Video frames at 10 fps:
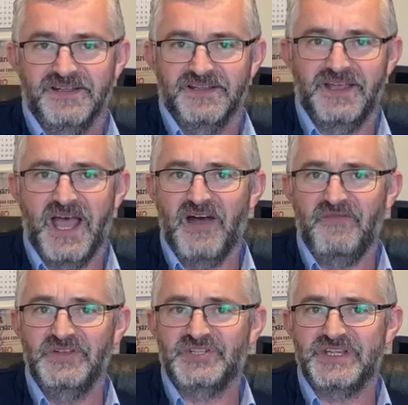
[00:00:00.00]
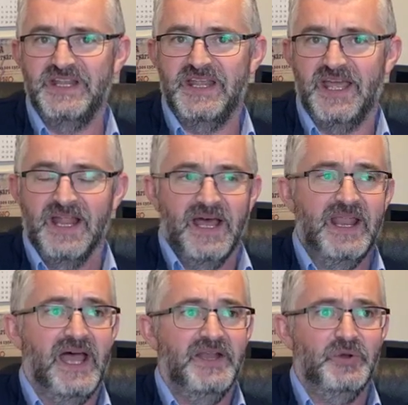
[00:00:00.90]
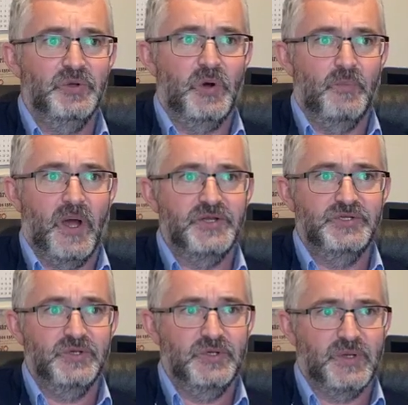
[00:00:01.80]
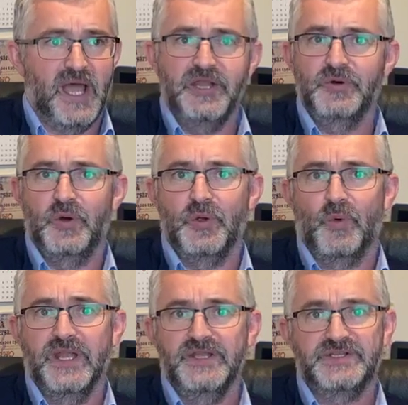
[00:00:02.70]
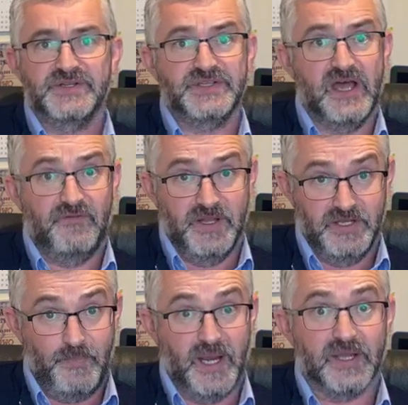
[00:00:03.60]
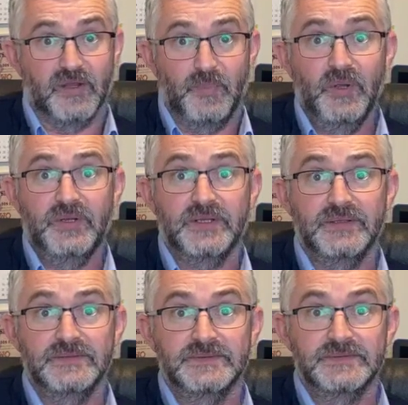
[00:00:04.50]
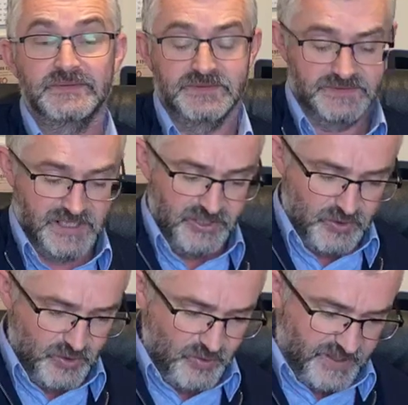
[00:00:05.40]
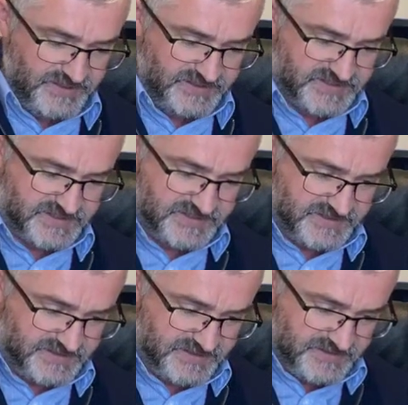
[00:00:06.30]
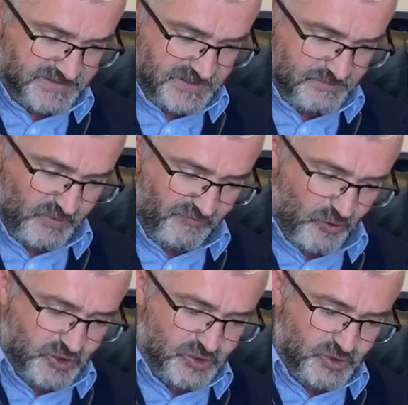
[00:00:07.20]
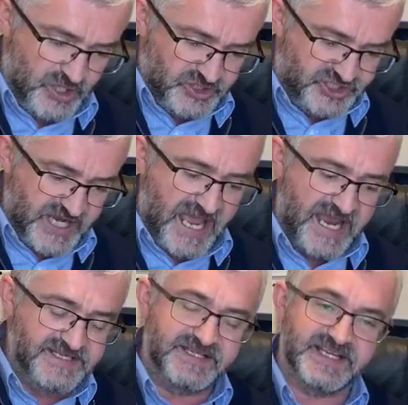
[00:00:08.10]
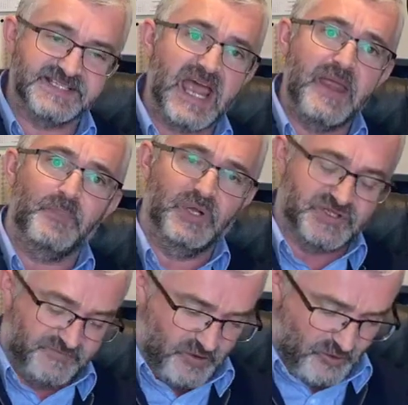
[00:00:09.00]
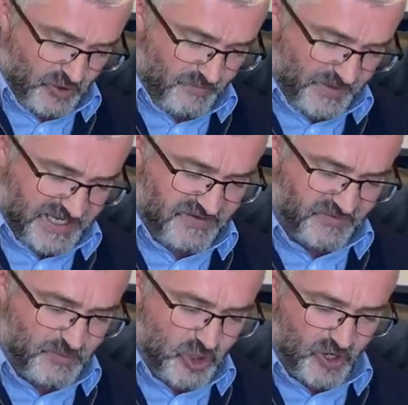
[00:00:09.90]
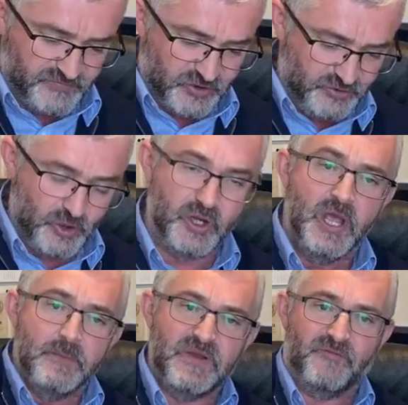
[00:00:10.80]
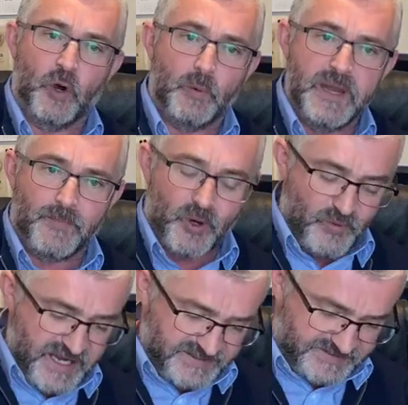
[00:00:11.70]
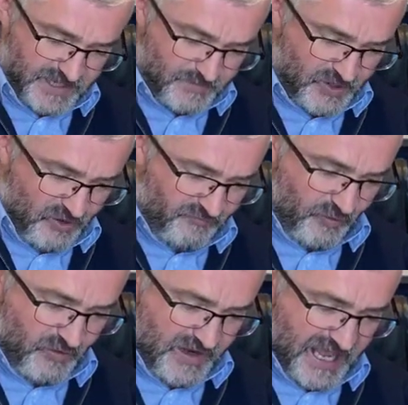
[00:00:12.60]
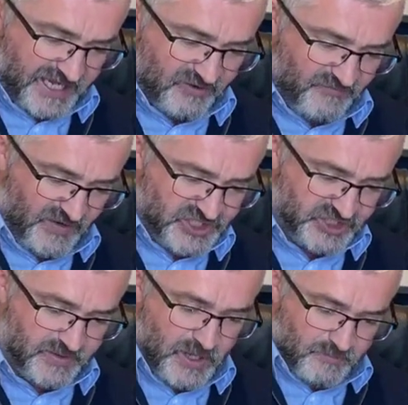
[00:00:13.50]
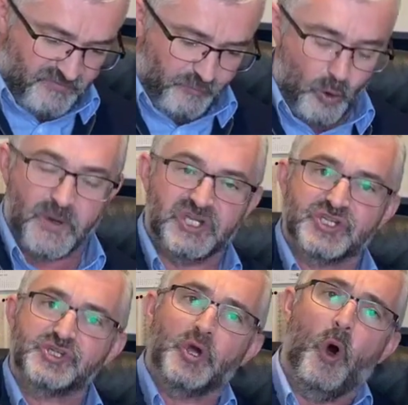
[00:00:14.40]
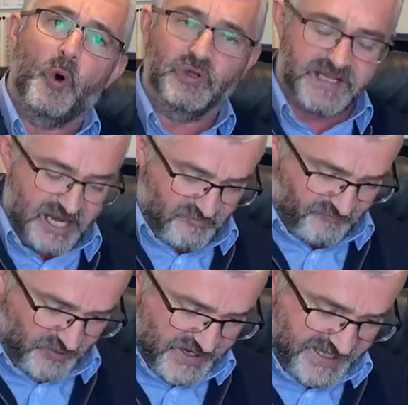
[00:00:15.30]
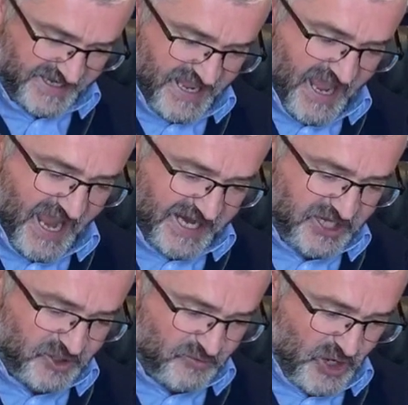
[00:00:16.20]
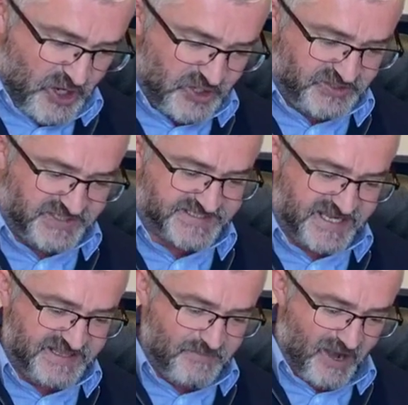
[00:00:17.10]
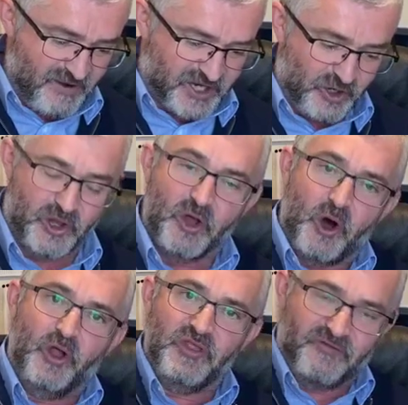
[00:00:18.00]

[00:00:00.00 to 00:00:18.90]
They haven't seen the end. Now, I don't know about you. I know who wins because I've read the back of the book. I know who wins. Before you chide the disciples for their unbelief, and we often do, before we berate them for their lack of vision, before we scold them for not hanging around to see the miracle on the